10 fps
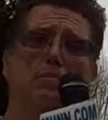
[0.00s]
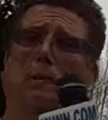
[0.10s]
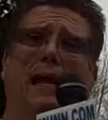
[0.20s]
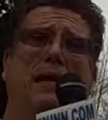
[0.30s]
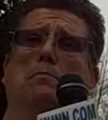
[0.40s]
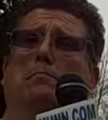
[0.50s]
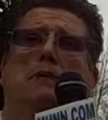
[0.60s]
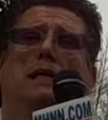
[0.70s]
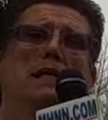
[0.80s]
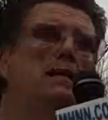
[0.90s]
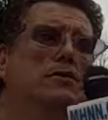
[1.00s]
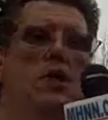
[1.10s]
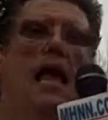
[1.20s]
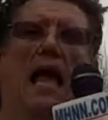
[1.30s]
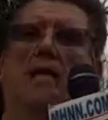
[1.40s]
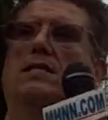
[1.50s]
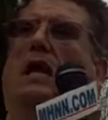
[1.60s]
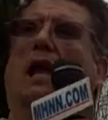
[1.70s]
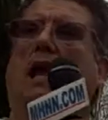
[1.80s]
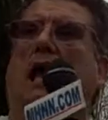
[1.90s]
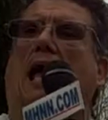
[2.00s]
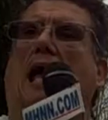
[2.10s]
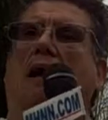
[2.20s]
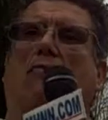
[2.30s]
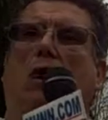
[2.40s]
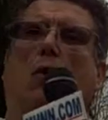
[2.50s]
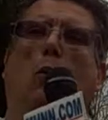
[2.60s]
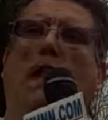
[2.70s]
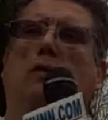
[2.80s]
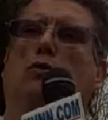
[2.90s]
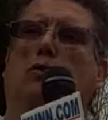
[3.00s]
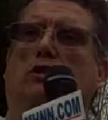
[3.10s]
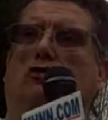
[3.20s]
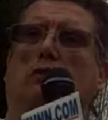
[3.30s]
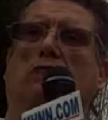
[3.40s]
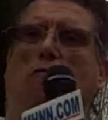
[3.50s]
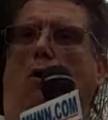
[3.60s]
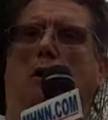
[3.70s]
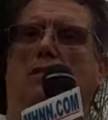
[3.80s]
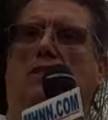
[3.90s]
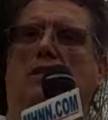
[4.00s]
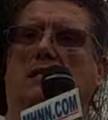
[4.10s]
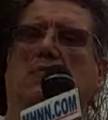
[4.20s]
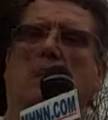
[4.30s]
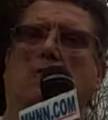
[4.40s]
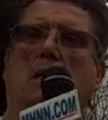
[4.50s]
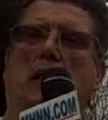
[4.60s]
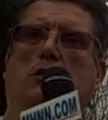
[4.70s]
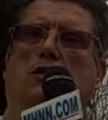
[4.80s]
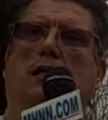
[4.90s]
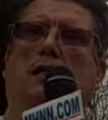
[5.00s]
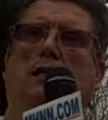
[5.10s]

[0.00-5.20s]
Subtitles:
by complete chance, have a way to retrieve all of this information.